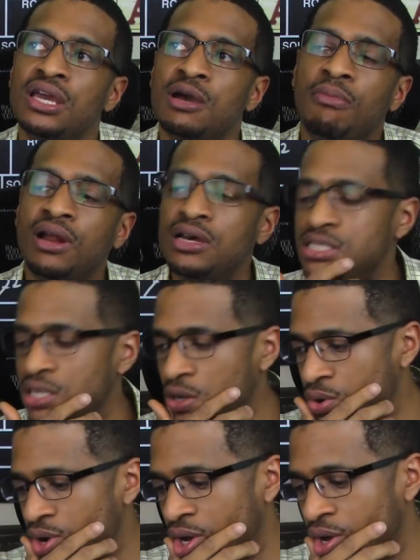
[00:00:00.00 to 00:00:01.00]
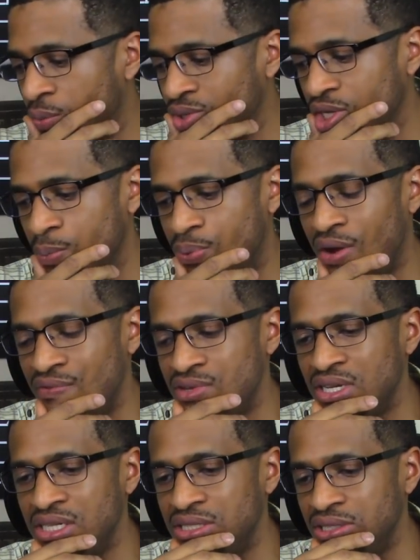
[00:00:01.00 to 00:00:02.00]
but also, uh, with the
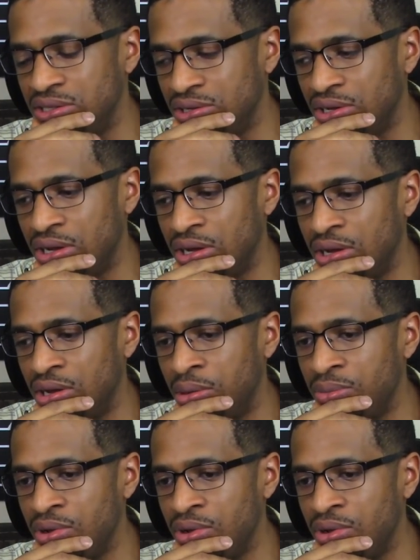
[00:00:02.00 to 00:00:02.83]
improvisation, um,